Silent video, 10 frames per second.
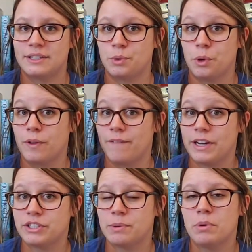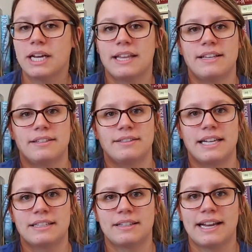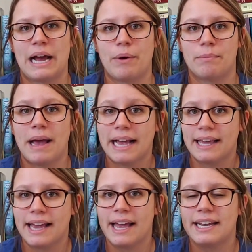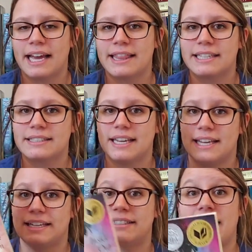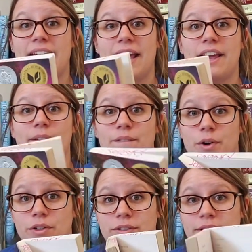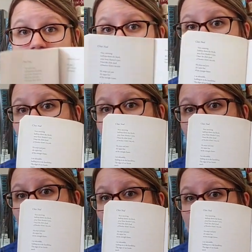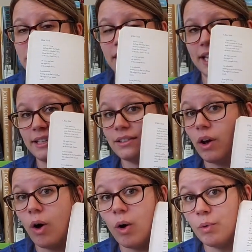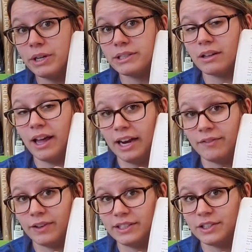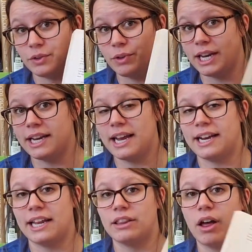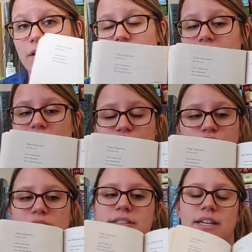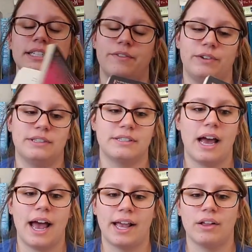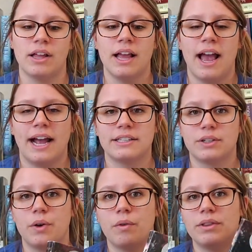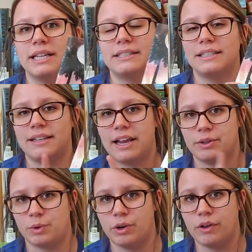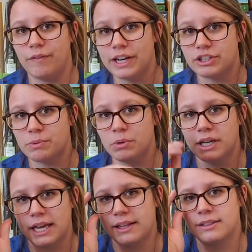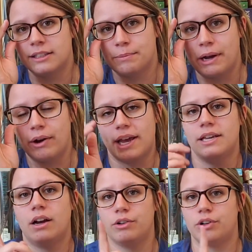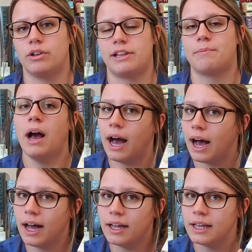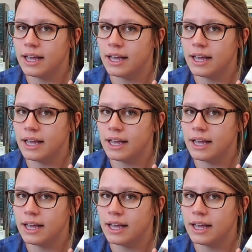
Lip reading: historical fiction book, and this is Inside Out and Back Again, and this is a verse novel, which is always a lot of fun to read, and I love that it's just a different style. And so this is a historical fiction book, and this is about a young girl named Ha,